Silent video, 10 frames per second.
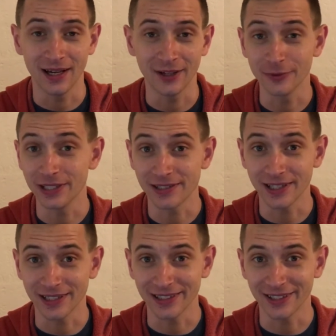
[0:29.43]

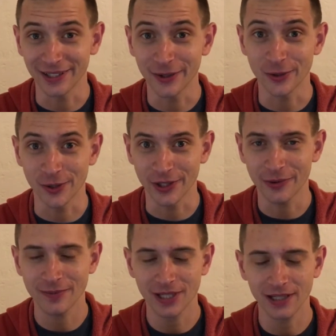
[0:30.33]
redesigning the Coder Journey
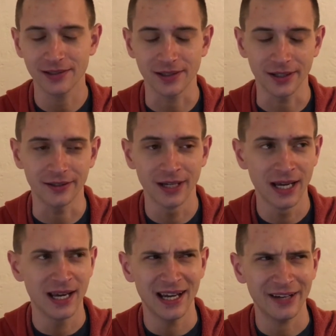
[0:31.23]
website. So
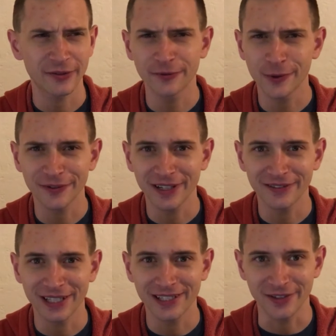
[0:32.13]
after 4 or
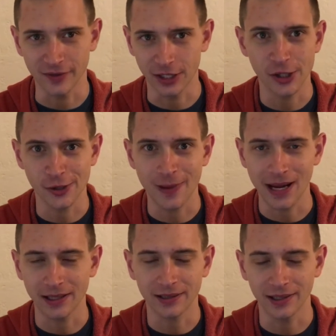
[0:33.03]
5 days of like sheer
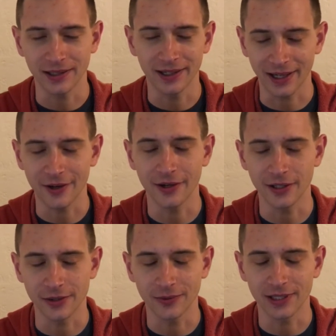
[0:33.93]
panic, thinking like, oh,
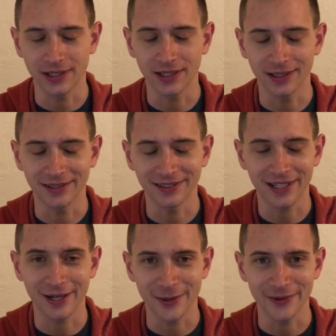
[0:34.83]
I just wasted an
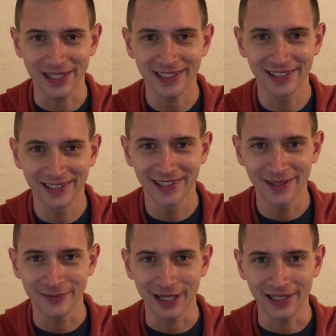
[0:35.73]
entire week
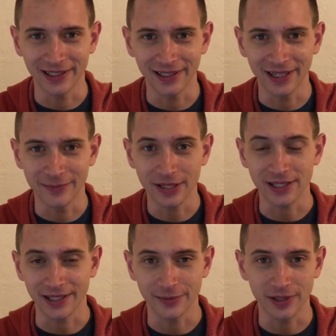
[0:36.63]
by
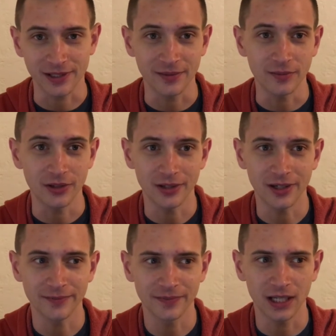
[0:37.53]
messing up this
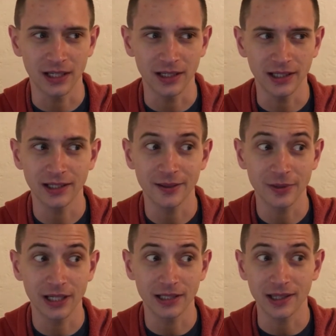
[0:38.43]
computer, ended
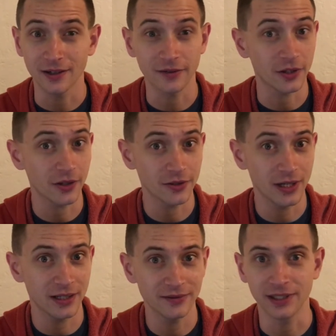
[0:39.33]
up getting that off the hard
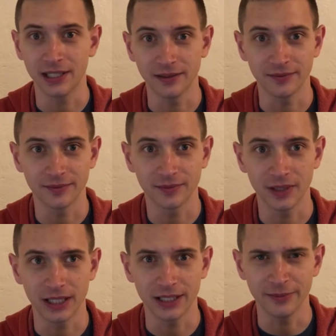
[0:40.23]
drive, and
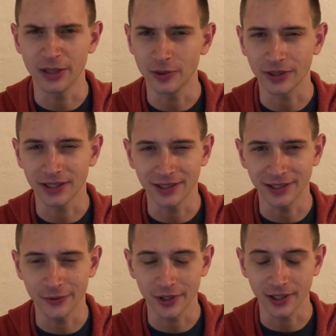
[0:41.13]
I'm able to
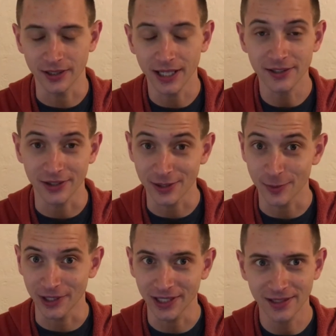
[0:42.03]
continue working on that. So that's
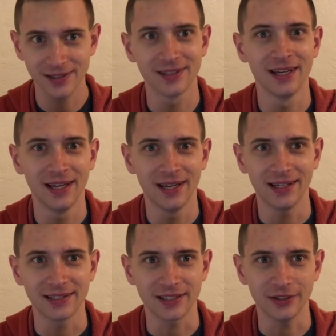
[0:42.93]
pretty nice.
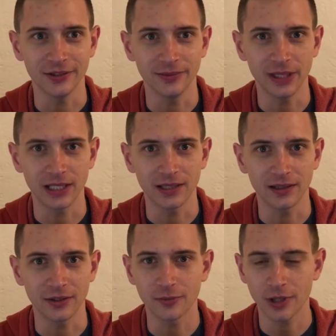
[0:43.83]
Still
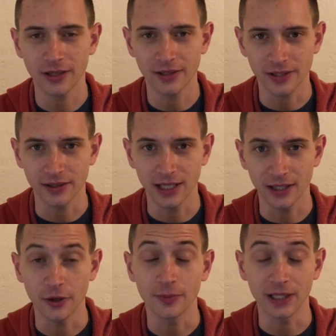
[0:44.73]
making good progress on that
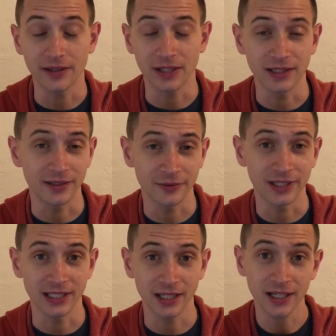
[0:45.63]
and hoping to have that done
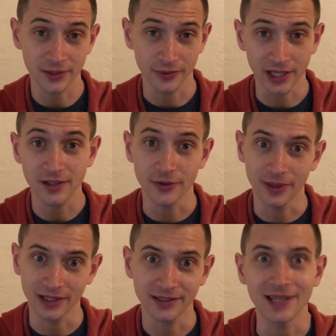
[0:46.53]
within the next week. So
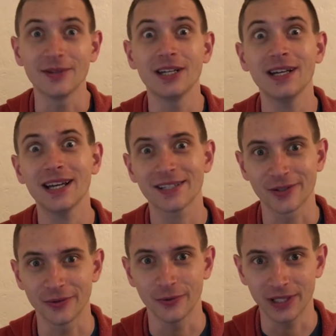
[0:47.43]
by the time the
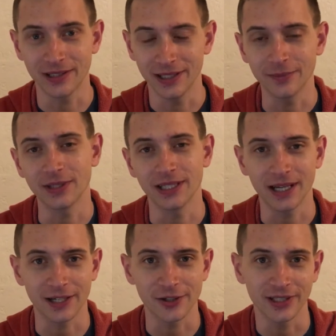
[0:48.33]
next weekly update
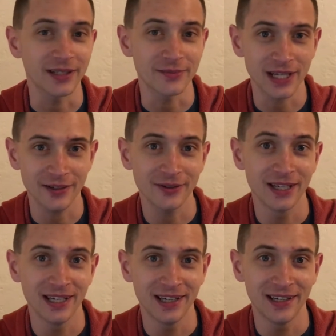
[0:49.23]
actually comes out,
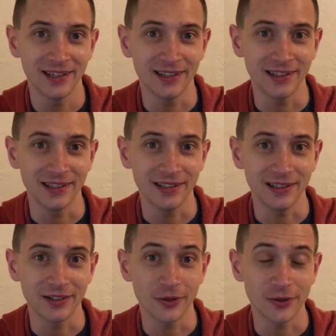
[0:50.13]

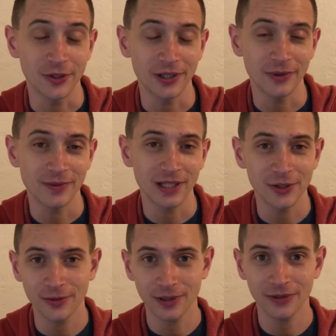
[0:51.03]
the Coder Journey website
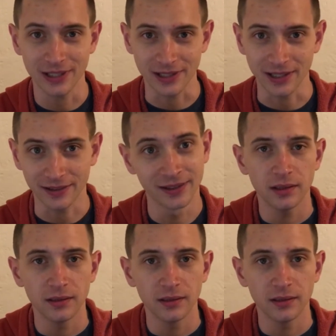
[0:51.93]
should be redesigned.